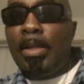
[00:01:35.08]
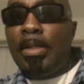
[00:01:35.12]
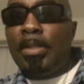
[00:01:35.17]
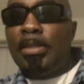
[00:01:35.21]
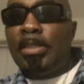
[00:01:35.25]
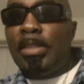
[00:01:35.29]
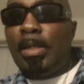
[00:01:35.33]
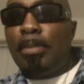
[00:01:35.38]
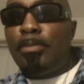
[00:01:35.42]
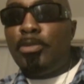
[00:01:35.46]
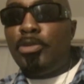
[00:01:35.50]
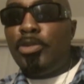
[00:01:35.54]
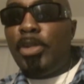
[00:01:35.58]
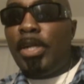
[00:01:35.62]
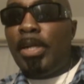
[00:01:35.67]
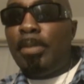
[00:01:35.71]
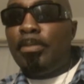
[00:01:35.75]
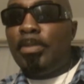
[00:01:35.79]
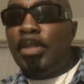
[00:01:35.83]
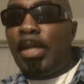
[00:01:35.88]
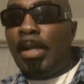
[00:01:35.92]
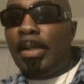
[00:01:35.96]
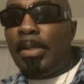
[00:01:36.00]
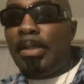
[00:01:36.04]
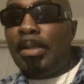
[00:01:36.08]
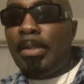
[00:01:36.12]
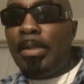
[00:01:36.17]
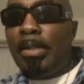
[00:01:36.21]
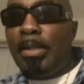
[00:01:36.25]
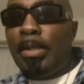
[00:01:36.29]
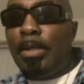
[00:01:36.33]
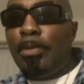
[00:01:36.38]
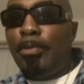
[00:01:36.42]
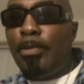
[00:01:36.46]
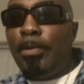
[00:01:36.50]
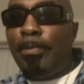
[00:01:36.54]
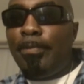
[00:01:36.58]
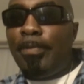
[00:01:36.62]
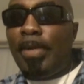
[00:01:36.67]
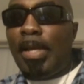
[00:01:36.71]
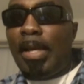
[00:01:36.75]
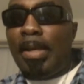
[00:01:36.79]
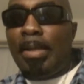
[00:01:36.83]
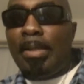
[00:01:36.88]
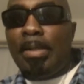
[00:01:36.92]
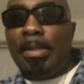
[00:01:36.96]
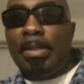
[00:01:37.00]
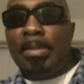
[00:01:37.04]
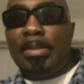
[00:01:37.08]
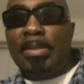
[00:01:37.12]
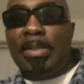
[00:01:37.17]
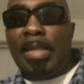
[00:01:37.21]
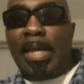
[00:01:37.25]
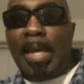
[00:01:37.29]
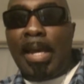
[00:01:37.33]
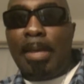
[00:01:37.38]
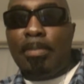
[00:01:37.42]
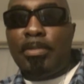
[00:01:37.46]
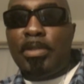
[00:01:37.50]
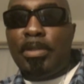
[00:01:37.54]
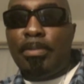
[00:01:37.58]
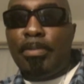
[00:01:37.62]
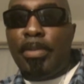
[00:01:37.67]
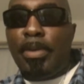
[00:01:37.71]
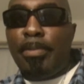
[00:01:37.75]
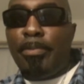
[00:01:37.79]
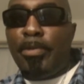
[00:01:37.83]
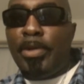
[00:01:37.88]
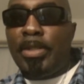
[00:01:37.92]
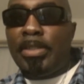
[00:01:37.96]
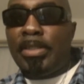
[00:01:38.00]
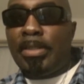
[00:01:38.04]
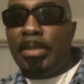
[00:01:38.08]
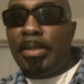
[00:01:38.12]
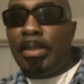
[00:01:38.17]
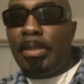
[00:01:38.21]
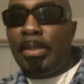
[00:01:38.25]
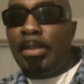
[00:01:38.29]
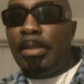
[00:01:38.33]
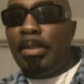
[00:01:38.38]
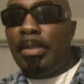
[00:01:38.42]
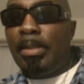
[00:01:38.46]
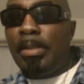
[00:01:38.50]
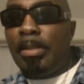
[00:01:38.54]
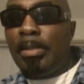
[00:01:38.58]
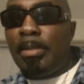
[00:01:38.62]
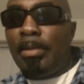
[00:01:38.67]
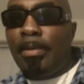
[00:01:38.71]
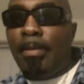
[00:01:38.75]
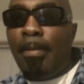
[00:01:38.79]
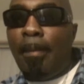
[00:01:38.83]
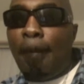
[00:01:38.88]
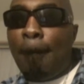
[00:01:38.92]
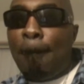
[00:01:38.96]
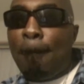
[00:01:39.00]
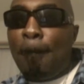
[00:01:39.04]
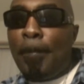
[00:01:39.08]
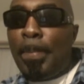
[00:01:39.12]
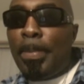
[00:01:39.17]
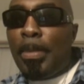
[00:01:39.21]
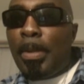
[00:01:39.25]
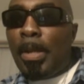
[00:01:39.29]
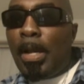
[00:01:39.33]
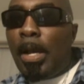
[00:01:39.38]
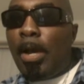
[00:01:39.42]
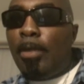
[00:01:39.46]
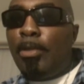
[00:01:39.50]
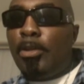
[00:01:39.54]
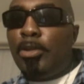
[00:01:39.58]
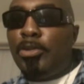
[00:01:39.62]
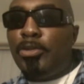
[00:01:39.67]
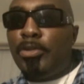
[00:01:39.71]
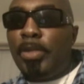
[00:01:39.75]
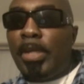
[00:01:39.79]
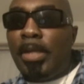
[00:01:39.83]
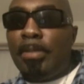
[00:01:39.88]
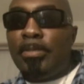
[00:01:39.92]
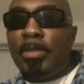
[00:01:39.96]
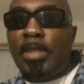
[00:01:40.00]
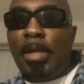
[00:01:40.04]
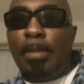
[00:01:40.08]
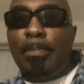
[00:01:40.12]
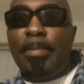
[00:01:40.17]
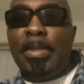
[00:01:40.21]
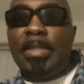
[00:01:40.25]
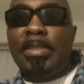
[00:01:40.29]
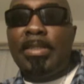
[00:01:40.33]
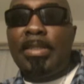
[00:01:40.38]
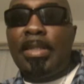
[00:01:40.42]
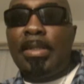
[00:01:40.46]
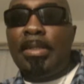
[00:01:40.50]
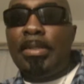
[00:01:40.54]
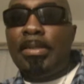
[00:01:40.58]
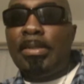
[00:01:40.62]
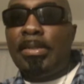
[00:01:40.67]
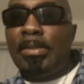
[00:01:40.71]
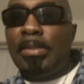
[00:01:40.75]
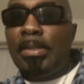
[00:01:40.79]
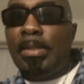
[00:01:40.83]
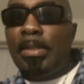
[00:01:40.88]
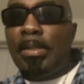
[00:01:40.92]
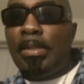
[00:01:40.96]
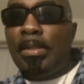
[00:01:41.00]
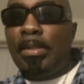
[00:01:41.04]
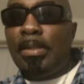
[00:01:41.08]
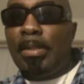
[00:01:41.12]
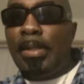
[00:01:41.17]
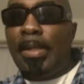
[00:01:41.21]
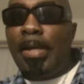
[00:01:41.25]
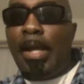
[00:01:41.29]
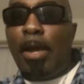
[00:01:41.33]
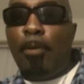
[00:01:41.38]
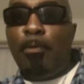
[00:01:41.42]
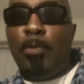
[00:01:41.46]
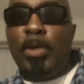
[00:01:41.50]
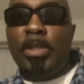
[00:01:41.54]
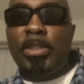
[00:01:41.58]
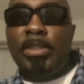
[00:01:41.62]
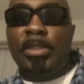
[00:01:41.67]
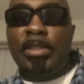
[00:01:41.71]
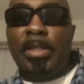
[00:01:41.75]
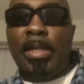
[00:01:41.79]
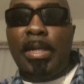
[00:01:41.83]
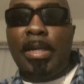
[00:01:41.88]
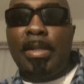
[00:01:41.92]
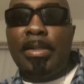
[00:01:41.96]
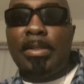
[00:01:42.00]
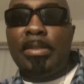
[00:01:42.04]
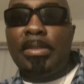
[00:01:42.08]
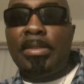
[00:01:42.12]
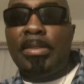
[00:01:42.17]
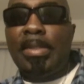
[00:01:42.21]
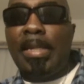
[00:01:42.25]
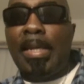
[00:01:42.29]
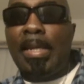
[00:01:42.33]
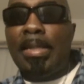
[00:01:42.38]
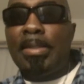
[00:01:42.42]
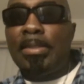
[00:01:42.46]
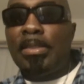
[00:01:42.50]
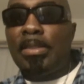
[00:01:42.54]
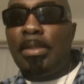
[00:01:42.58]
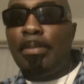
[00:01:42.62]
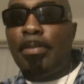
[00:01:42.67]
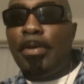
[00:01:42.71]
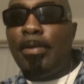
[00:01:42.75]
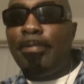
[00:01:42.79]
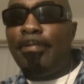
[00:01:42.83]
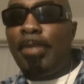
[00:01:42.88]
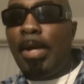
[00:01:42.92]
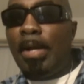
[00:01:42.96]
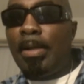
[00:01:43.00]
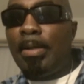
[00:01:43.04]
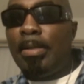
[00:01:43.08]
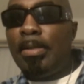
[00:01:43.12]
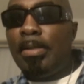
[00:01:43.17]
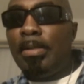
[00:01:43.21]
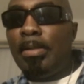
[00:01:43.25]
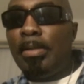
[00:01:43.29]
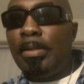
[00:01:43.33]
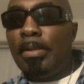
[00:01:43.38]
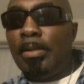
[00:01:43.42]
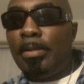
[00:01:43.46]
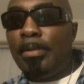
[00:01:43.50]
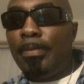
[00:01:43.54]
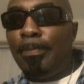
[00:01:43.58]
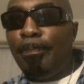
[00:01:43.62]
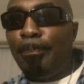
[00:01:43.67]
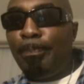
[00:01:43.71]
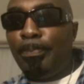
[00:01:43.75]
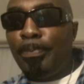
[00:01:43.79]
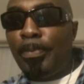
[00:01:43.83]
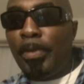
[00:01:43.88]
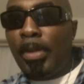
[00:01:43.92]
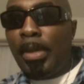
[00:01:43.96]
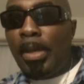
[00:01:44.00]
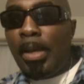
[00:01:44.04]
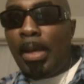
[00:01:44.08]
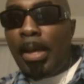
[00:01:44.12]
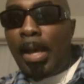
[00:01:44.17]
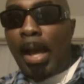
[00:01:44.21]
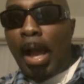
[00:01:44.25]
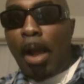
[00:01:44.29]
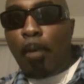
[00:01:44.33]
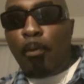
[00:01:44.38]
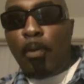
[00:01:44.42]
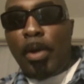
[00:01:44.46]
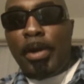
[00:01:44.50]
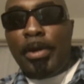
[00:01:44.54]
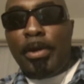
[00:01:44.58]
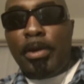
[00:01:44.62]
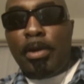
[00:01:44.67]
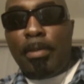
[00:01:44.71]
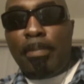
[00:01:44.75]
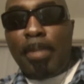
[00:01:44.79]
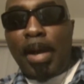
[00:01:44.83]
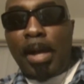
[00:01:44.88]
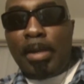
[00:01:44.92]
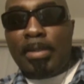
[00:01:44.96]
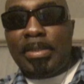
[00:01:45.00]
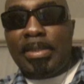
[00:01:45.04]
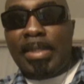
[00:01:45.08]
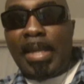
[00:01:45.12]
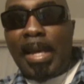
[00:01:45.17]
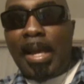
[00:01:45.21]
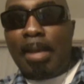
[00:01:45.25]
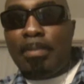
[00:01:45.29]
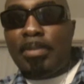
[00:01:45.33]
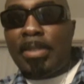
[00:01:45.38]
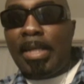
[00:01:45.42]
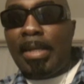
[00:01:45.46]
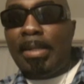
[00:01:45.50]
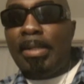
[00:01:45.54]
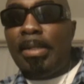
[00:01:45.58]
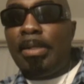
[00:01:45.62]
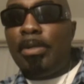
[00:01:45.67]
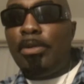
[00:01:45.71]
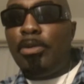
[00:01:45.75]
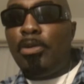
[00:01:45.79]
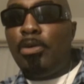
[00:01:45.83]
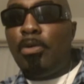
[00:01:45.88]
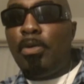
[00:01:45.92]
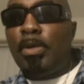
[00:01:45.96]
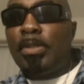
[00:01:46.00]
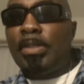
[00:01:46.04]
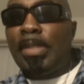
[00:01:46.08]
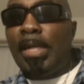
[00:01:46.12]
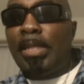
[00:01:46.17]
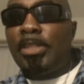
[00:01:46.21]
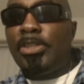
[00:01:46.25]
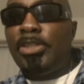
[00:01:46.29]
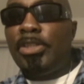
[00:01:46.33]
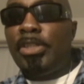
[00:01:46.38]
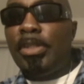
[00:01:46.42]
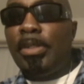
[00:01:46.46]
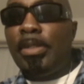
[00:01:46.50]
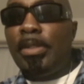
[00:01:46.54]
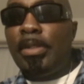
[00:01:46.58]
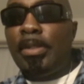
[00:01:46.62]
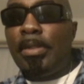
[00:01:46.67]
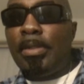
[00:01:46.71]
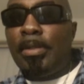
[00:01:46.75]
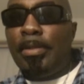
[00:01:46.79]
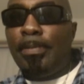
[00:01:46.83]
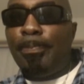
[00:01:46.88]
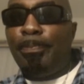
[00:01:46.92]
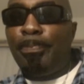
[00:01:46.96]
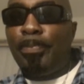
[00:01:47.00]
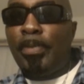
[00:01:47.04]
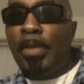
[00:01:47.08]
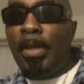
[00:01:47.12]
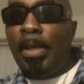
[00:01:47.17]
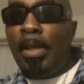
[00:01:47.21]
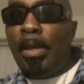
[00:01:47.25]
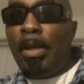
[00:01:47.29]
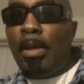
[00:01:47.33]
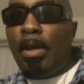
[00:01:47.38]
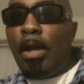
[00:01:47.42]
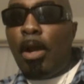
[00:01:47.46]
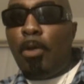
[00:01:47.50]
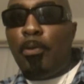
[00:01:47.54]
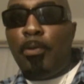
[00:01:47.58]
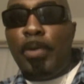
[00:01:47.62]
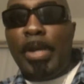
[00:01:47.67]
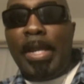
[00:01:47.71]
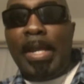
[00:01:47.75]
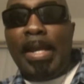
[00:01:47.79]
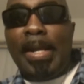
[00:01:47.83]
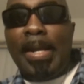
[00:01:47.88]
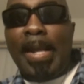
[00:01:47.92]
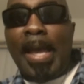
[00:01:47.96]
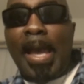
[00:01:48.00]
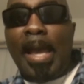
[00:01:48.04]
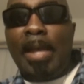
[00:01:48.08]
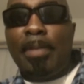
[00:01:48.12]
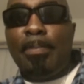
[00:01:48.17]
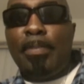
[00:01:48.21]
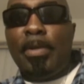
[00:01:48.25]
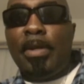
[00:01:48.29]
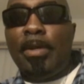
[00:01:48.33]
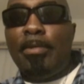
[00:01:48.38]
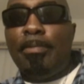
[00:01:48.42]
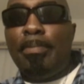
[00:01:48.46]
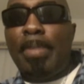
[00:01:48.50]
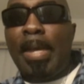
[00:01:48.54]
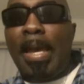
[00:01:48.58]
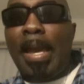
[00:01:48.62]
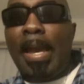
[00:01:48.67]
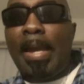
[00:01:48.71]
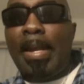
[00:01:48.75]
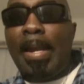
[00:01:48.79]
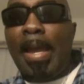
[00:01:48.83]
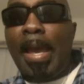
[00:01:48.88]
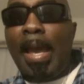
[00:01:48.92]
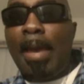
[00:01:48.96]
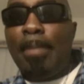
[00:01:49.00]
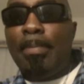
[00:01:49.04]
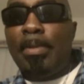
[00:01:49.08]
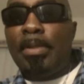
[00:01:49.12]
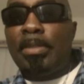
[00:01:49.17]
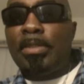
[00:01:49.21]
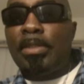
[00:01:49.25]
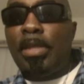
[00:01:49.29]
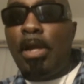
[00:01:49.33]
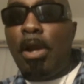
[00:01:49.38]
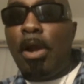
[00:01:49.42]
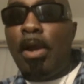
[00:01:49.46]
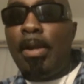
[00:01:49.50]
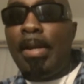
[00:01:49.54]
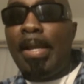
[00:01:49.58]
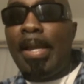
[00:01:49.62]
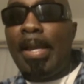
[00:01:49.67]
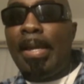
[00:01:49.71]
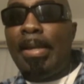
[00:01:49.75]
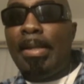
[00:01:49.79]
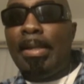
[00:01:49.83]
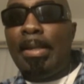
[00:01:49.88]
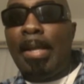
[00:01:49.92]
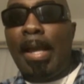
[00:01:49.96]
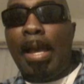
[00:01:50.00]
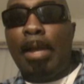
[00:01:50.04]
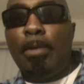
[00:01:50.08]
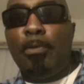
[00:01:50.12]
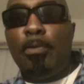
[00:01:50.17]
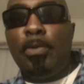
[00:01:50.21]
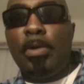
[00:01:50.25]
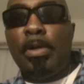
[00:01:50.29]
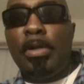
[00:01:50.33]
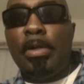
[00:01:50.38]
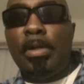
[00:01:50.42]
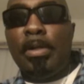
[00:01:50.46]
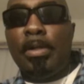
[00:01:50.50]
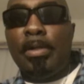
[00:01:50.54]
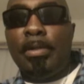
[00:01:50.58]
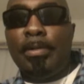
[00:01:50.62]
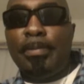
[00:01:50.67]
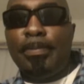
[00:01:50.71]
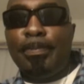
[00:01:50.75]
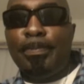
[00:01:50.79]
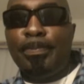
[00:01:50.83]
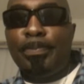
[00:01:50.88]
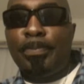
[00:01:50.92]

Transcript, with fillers: Some dreams are good and reflect good times and memories in the hood. Other dreams are misunderstood, and I wish to understand some if I could. I wonder about times I didn't do as I should. A reenactment of bad habits, hard headed like wood.